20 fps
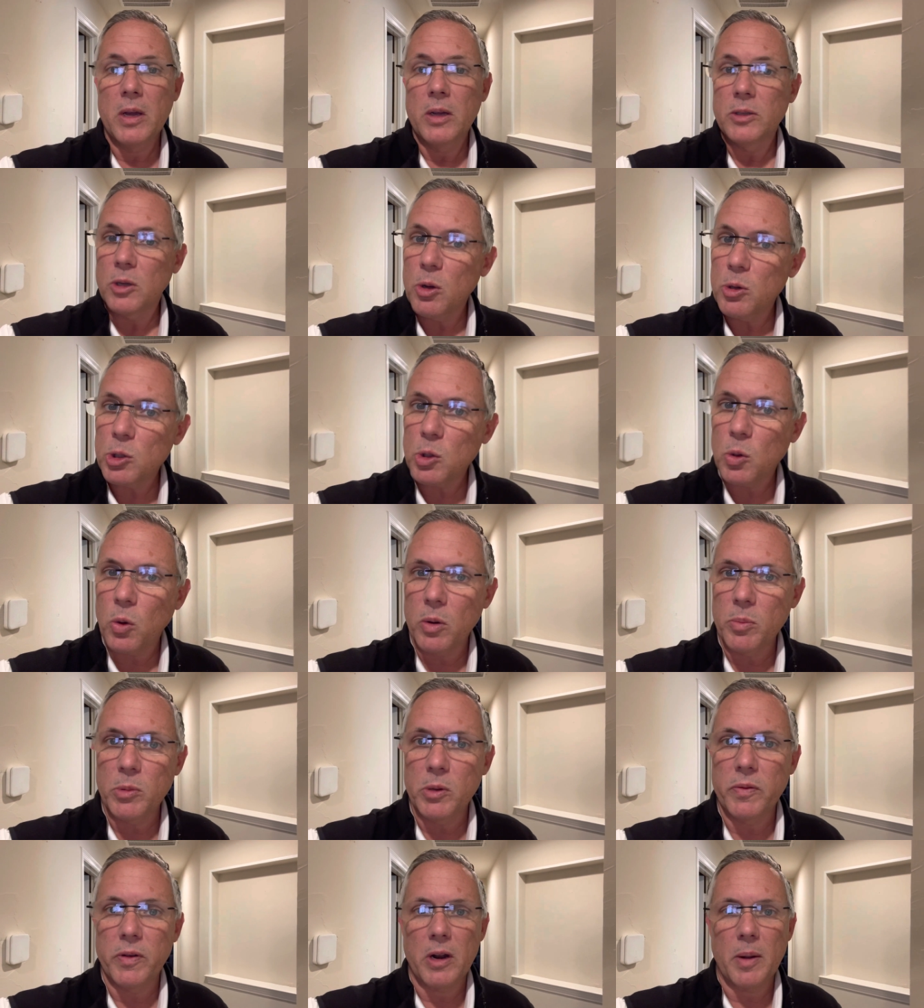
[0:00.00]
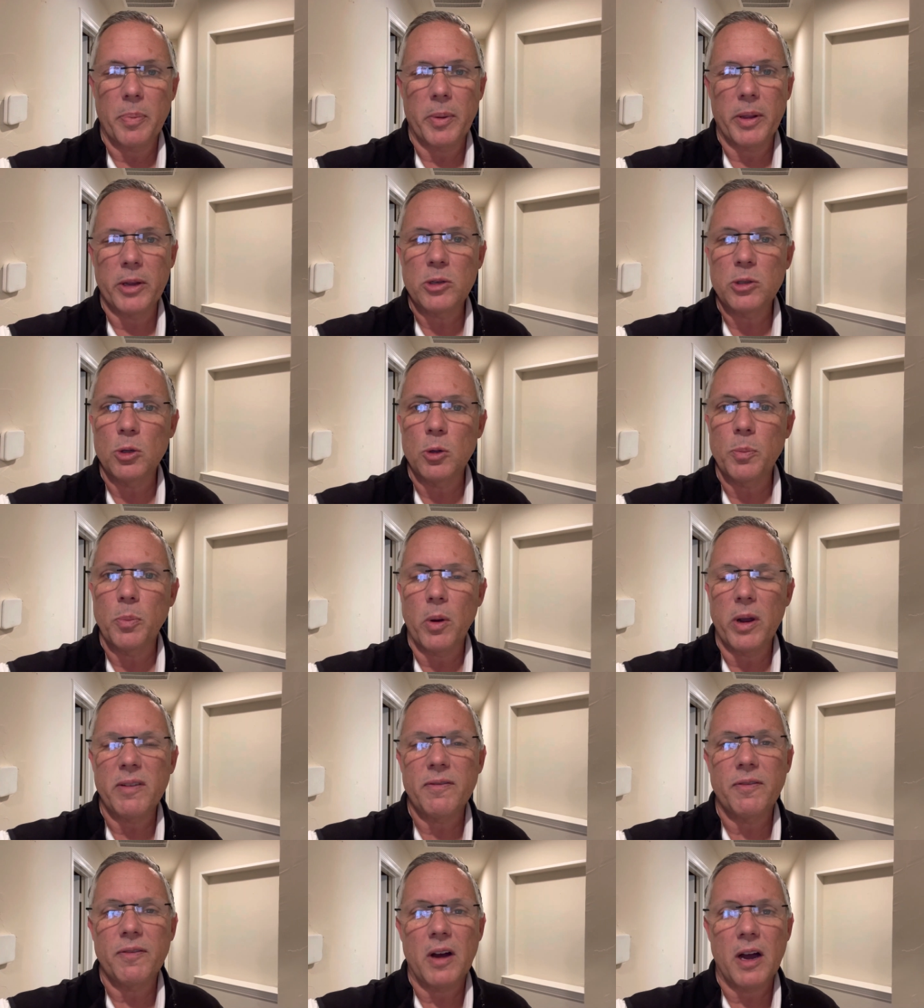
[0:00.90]
Dogecoin moving up like
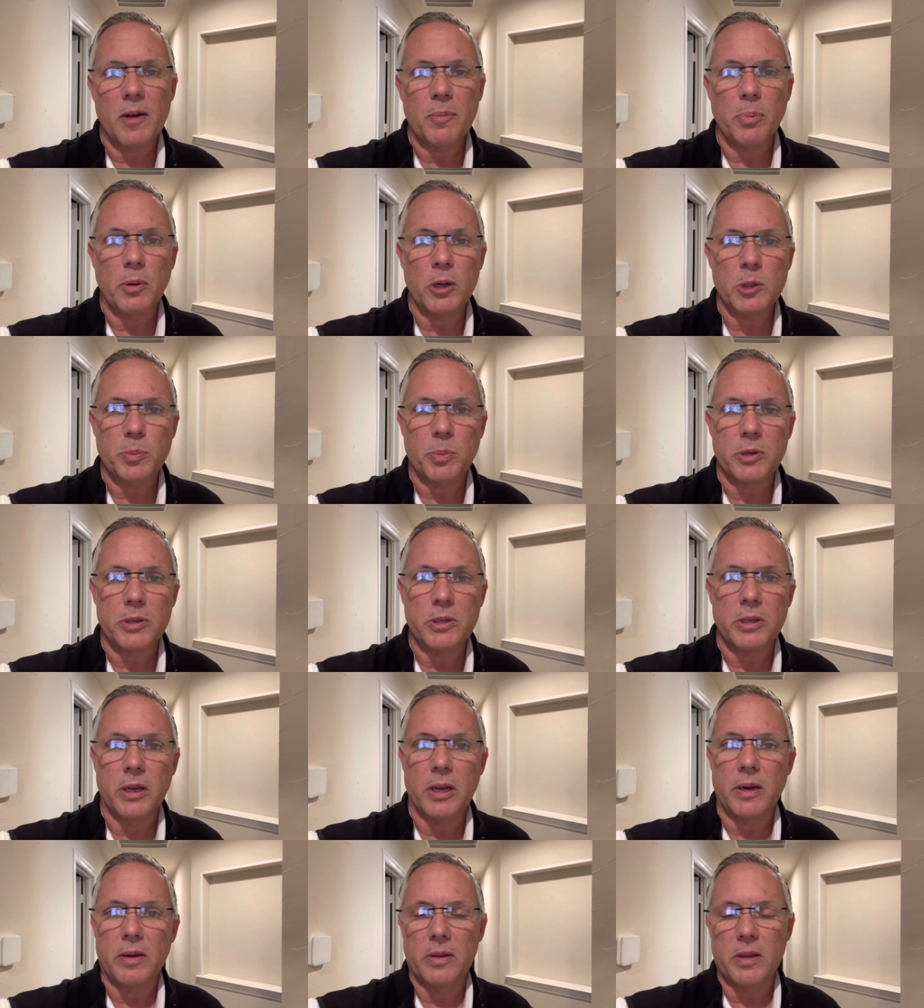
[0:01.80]
2.5 plus percent.